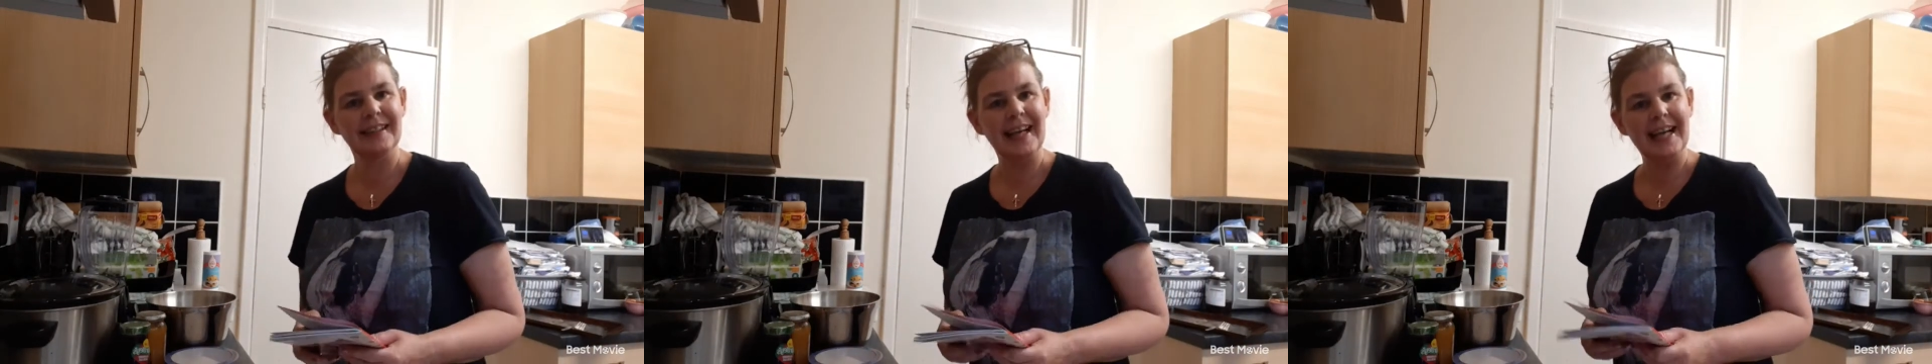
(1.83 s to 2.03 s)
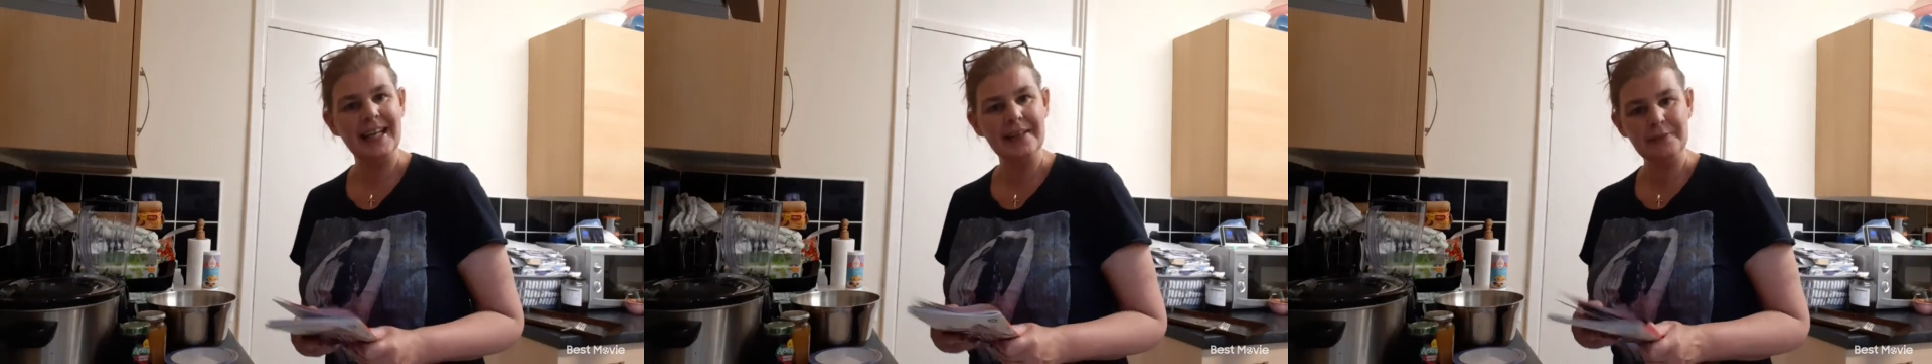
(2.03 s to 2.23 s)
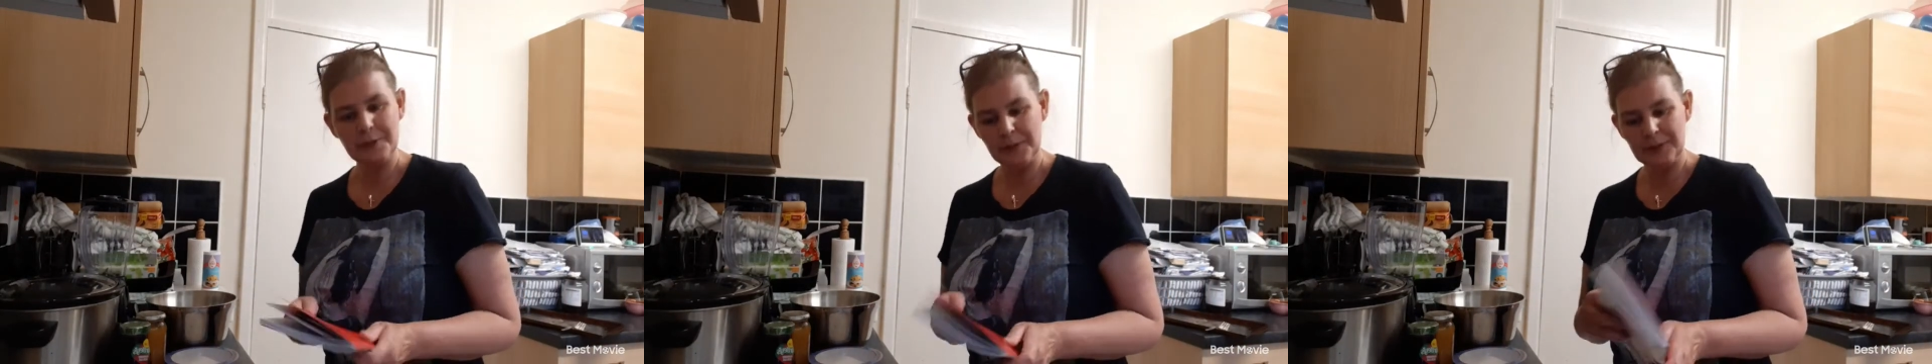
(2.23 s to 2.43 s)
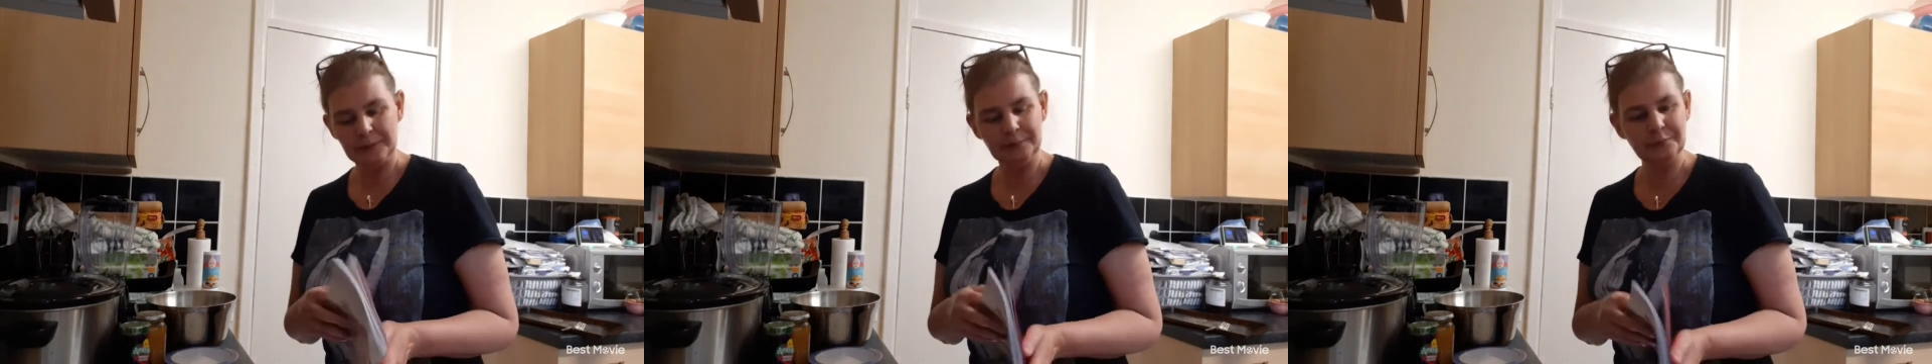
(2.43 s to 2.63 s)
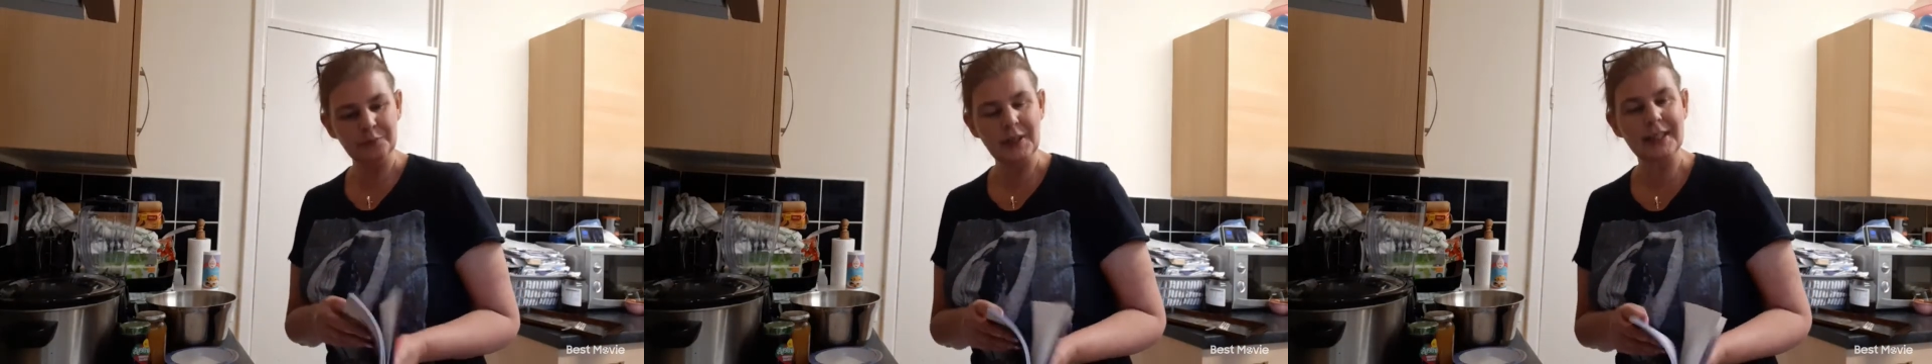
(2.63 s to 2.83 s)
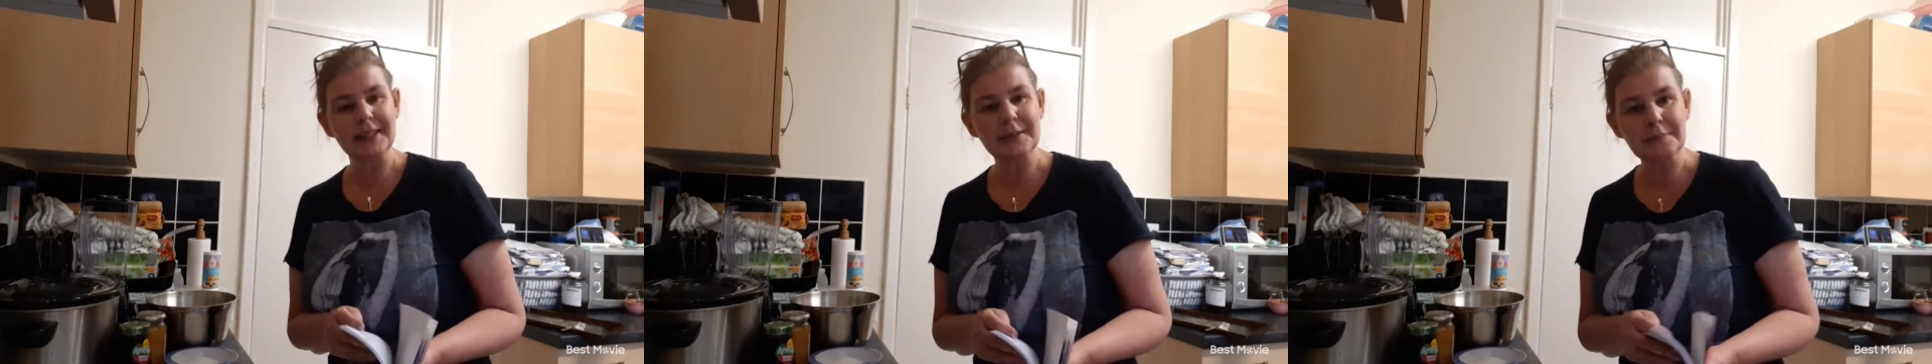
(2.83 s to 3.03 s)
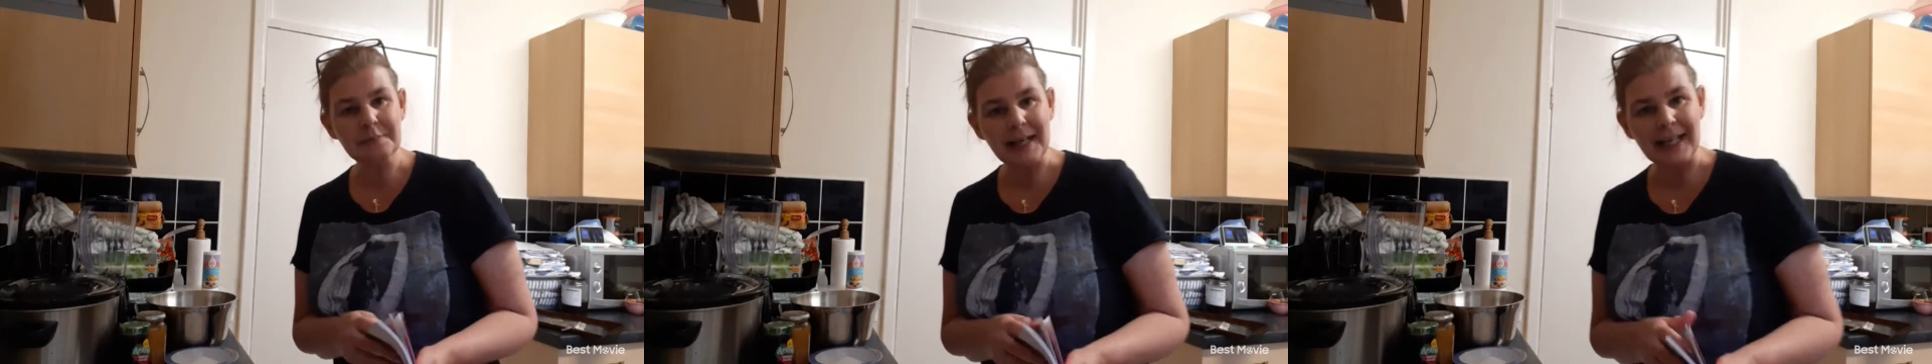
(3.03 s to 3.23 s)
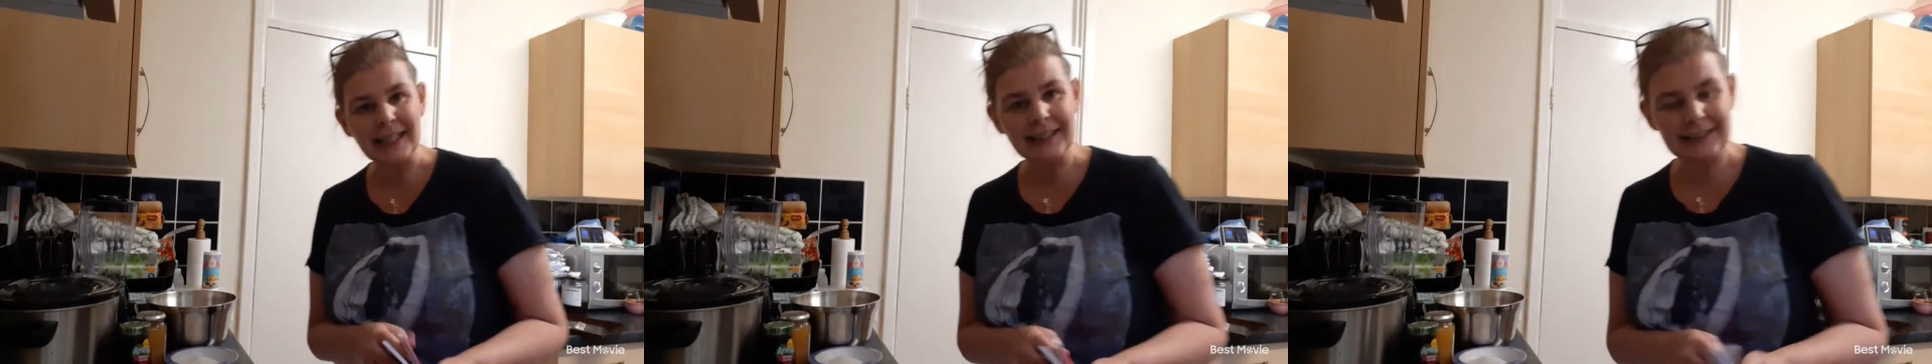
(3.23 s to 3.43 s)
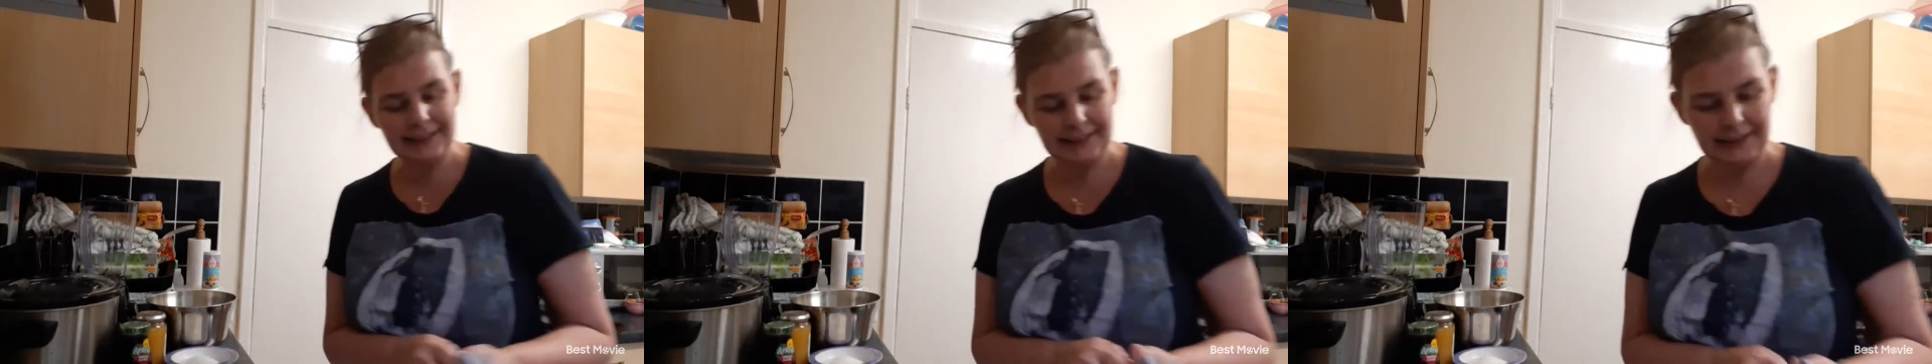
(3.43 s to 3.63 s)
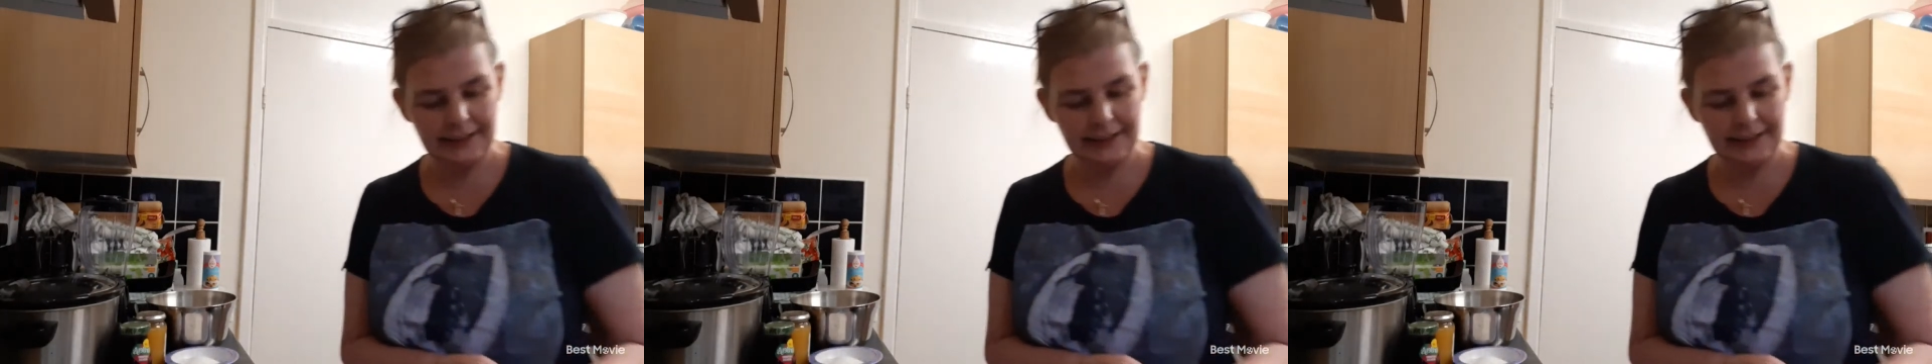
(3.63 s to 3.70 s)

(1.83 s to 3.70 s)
Hi everyone, welcome back.